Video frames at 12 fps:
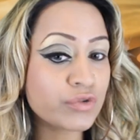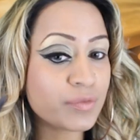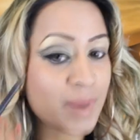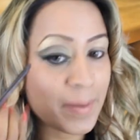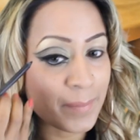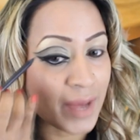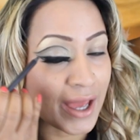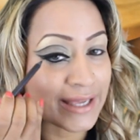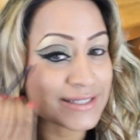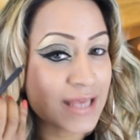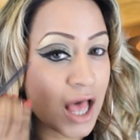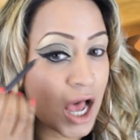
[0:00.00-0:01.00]
remember
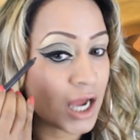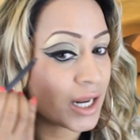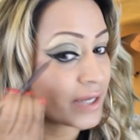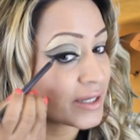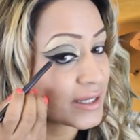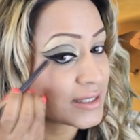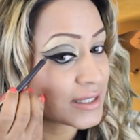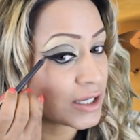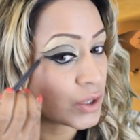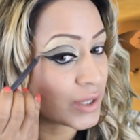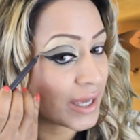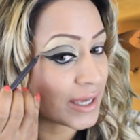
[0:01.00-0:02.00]
is her eyeliner is
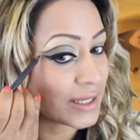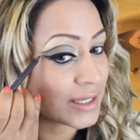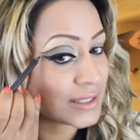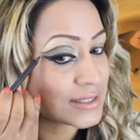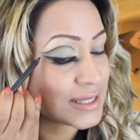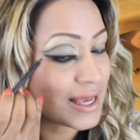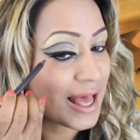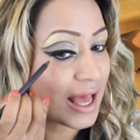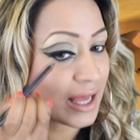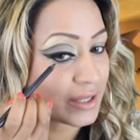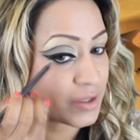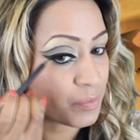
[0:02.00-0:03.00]
elongated,
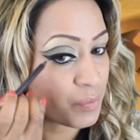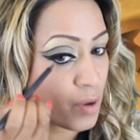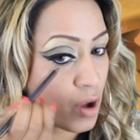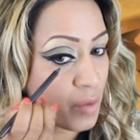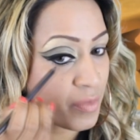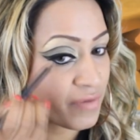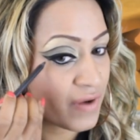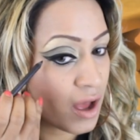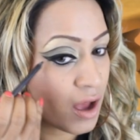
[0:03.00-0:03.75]
and the bottom of her